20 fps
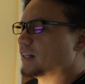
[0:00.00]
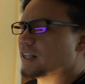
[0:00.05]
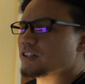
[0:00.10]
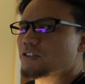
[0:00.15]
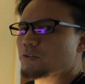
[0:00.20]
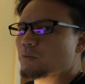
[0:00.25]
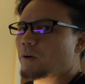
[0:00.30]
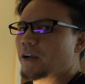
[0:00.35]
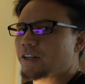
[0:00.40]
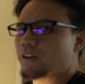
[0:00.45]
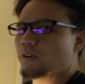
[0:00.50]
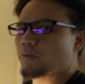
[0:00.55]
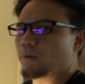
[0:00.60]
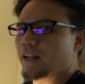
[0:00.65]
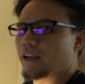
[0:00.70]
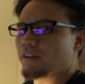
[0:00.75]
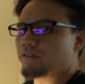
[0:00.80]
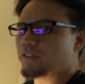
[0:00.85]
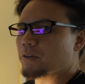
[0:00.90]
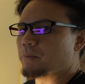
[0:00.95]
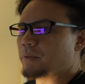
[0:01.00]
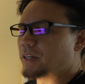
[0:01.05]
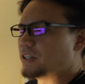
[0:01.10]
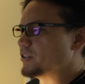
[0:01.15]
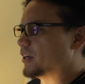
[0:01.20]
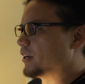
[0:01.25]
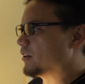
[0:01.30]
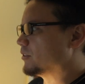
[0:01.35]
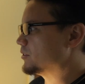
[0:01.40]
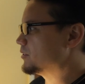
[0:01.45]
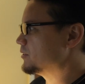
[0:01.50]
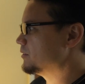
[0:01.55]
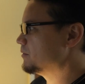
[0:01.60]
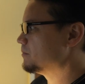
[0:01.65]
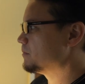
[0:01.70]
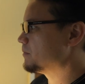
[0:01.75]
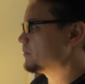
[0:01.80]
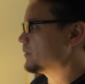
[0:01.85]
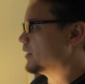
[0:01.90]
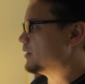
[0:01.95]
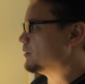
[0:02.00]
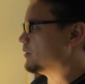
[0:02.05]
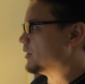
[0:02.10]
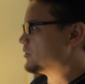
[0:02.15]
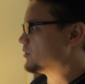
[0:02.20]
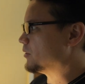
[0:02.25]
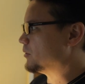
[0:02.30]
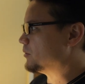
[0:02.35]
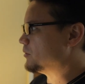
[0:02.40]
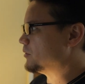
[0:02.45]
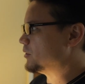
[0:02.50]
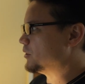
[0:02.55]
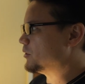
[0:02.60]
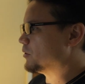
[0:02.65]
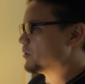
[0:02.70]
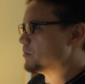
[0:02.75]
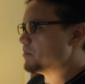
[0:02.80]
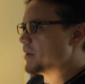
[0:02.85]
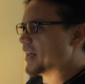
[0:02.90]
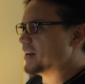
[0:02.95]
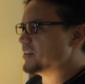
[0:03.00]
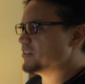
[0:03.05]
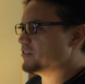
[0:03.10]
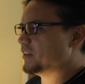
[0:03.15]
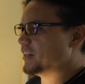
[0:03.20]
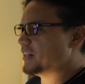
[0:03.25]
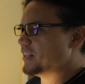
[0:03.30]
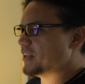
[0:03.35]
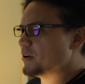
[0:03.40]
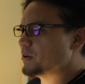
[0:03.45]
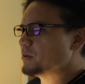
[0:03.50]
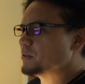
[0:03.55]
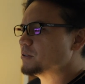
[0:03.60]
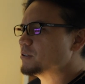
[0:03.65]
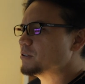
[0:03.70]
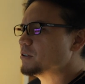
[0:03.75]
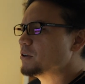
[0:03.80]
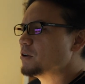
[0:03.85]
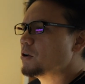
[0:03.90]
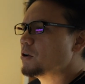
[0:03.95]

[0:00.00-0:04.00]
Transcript: This is why you don't want to have too many channels. Anyway, so you go to manage videos